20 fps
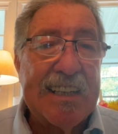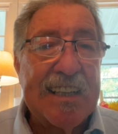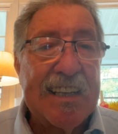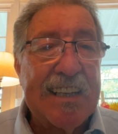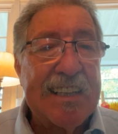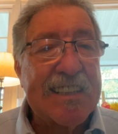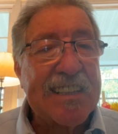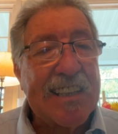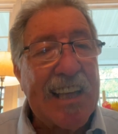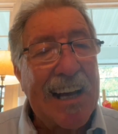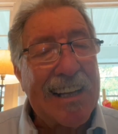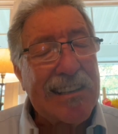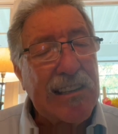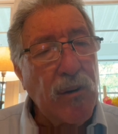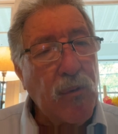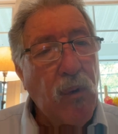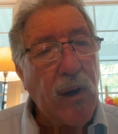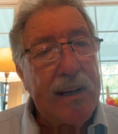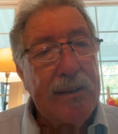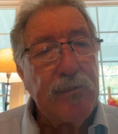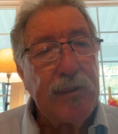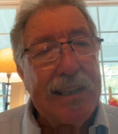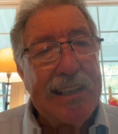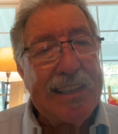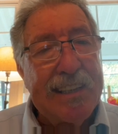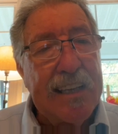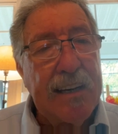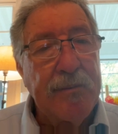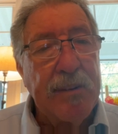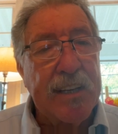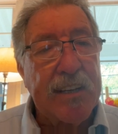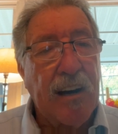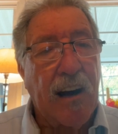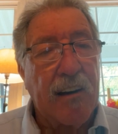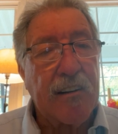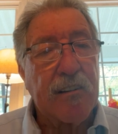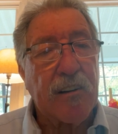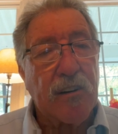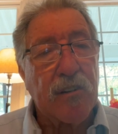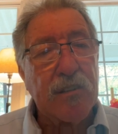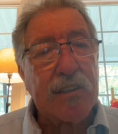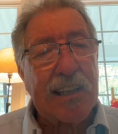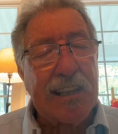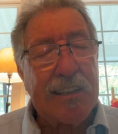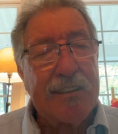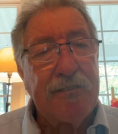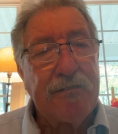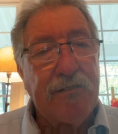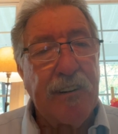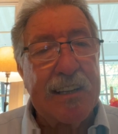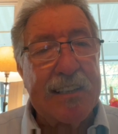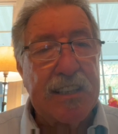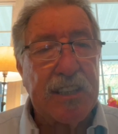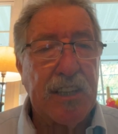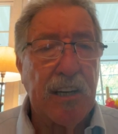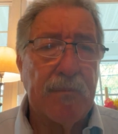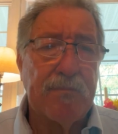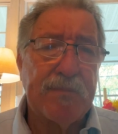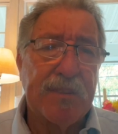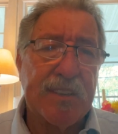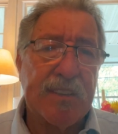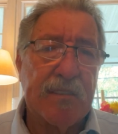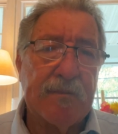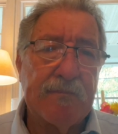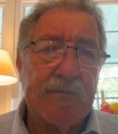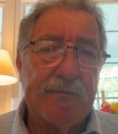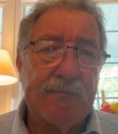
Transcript: is that the way we limit our earthly friendships?